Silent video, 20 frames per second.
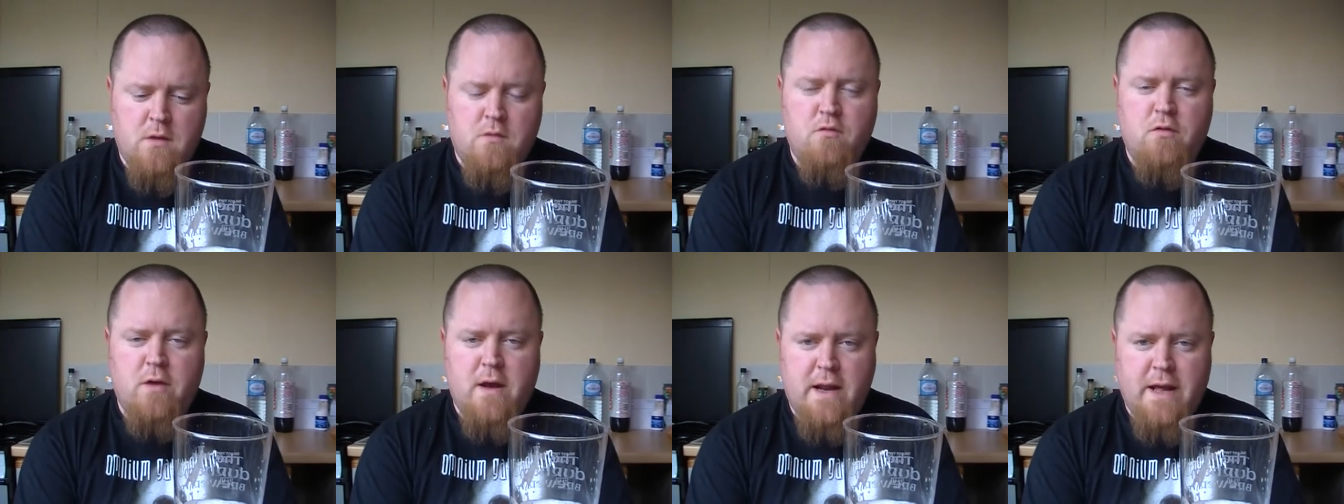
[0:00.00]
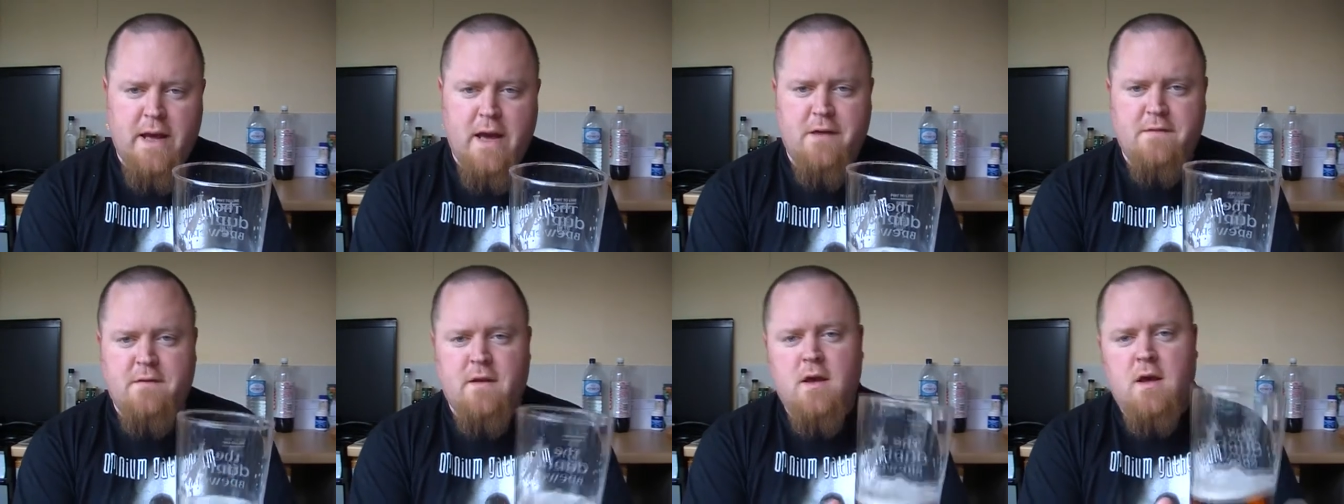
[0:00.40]
Really
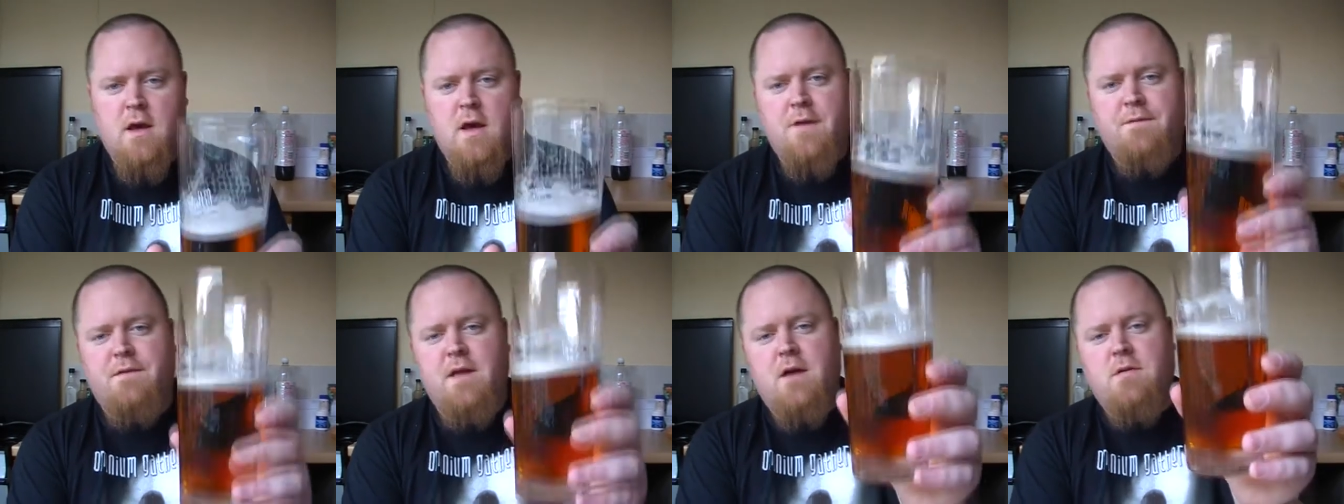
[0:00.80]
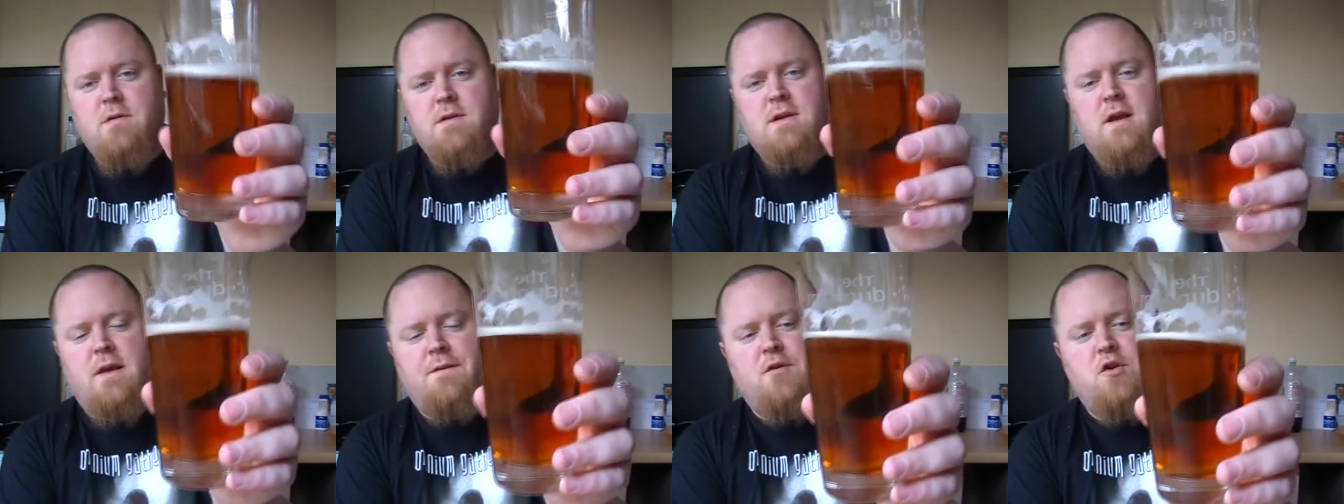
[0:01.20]
has. If
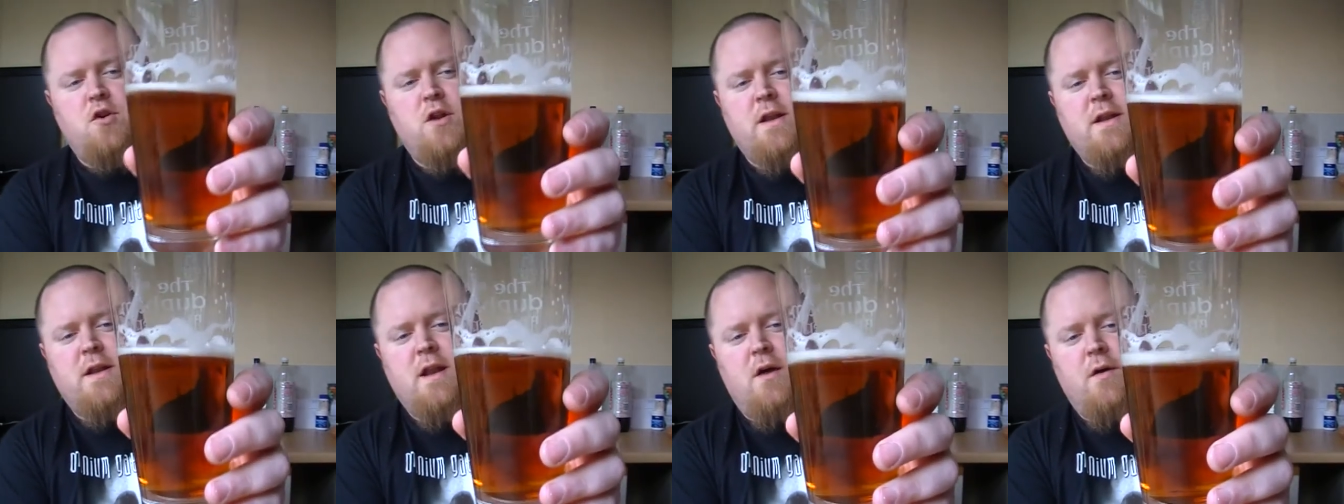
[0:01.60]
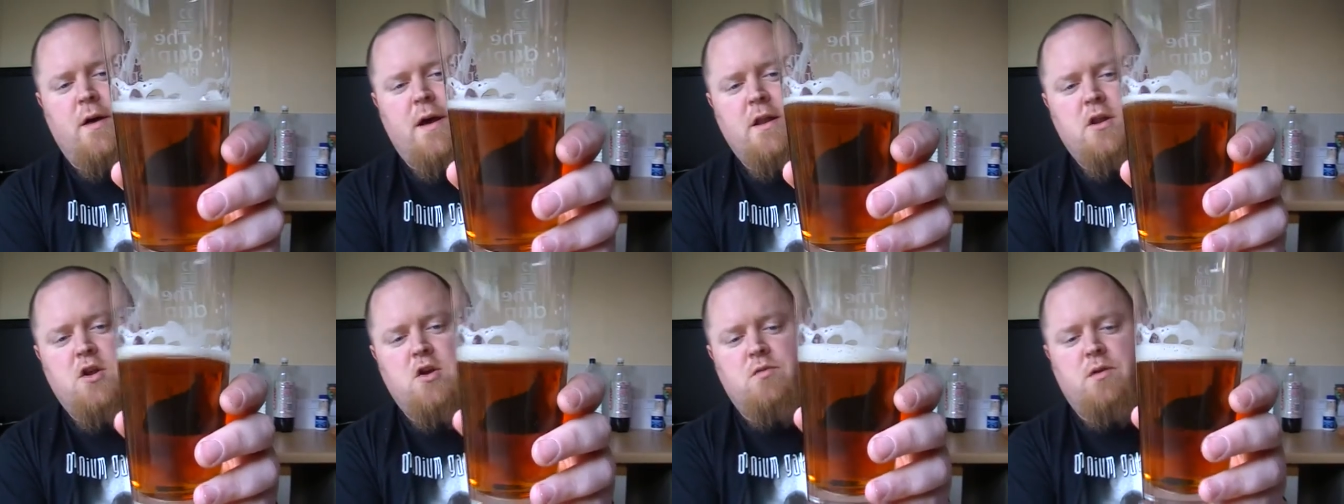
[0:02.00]
you didn't know
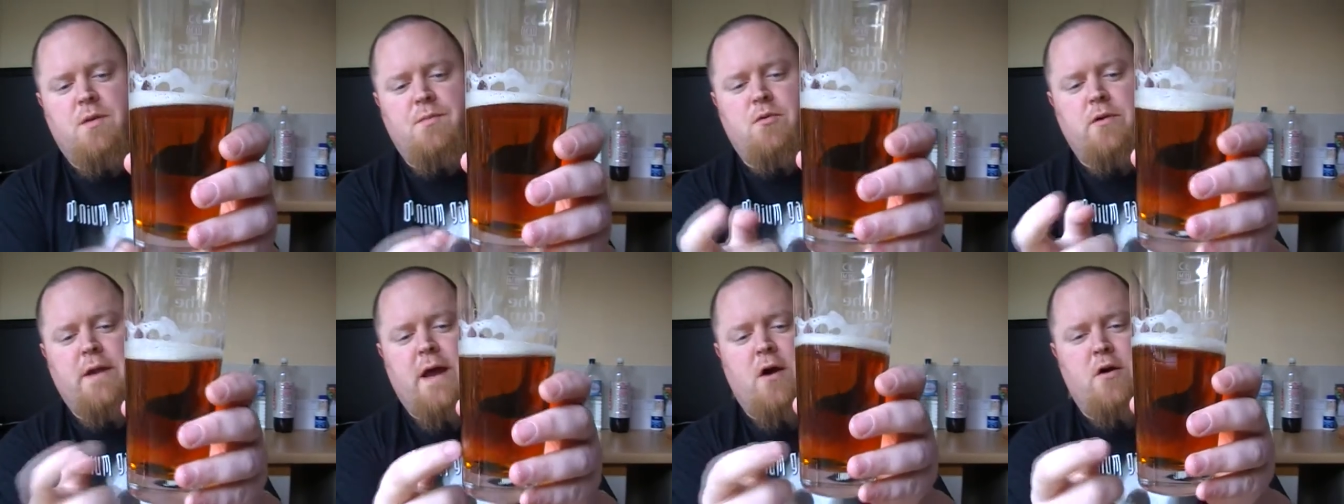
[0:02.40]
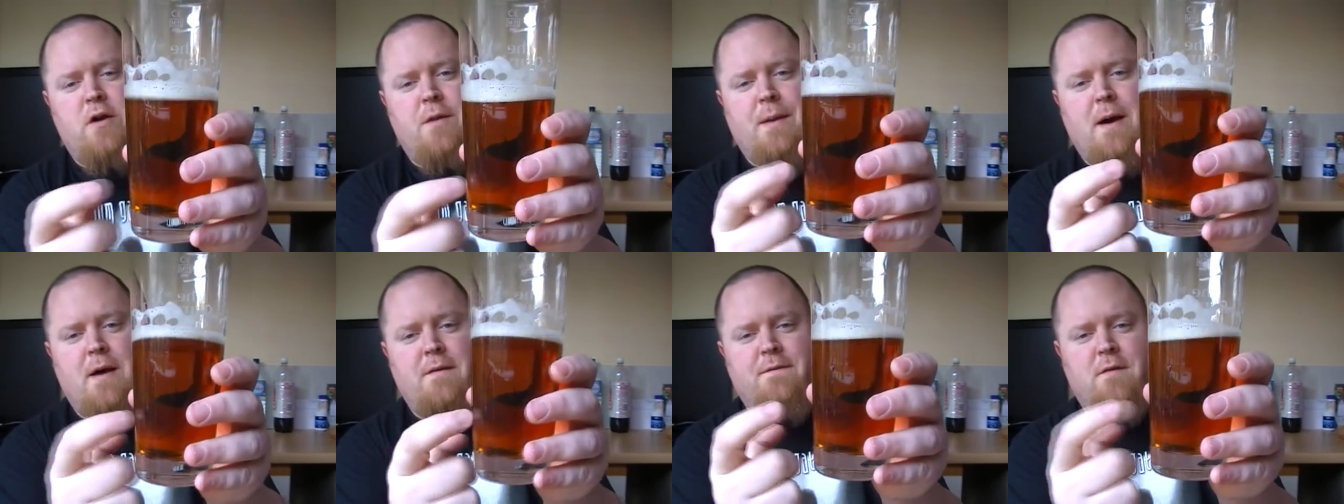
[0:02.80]
it, you would have put that on
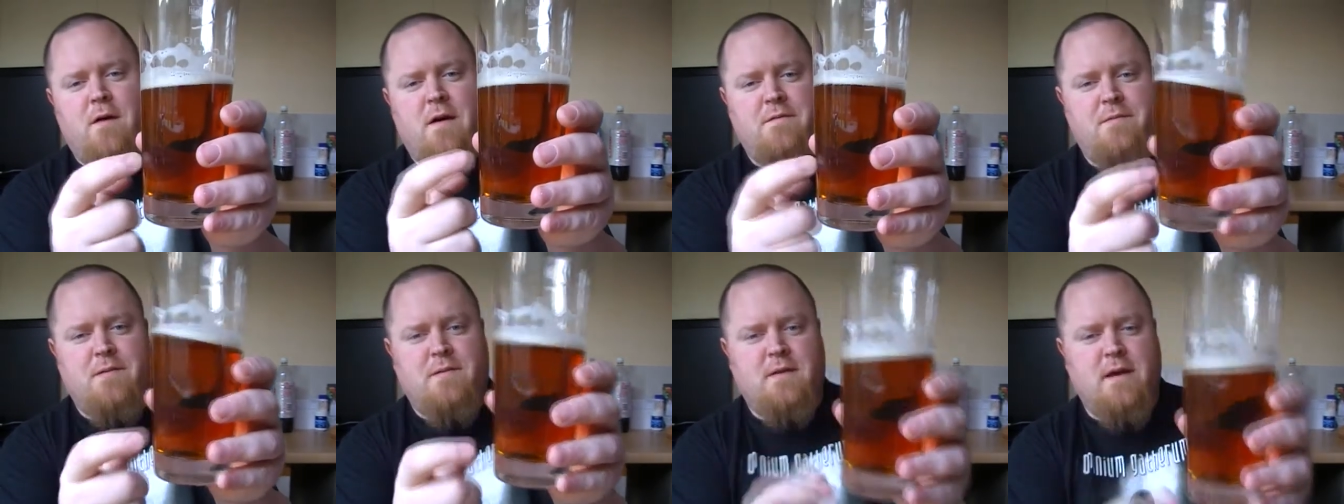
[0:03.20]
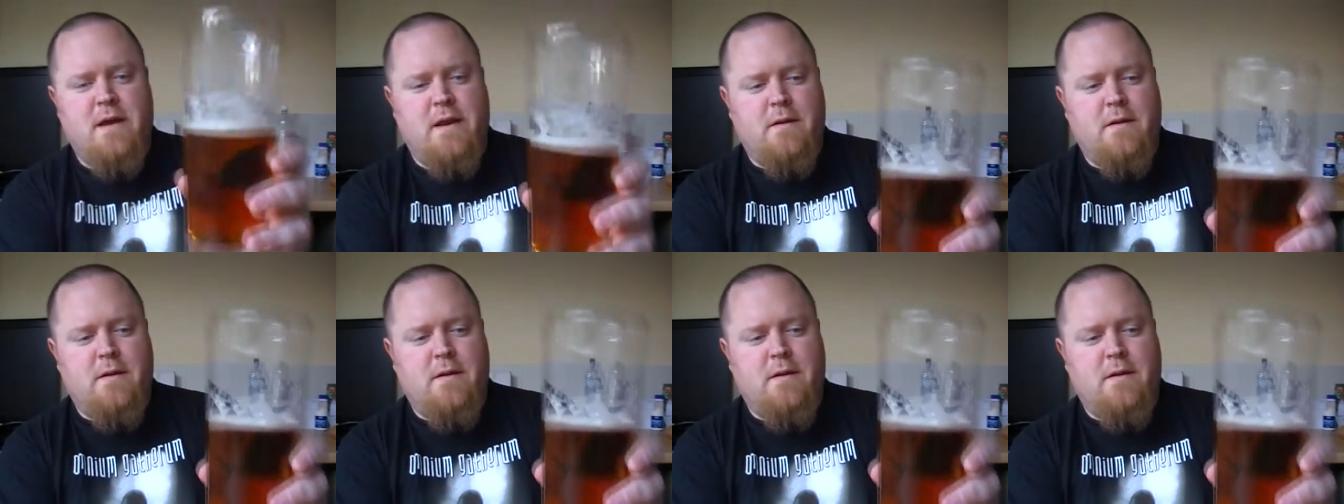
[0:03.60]
about 5%.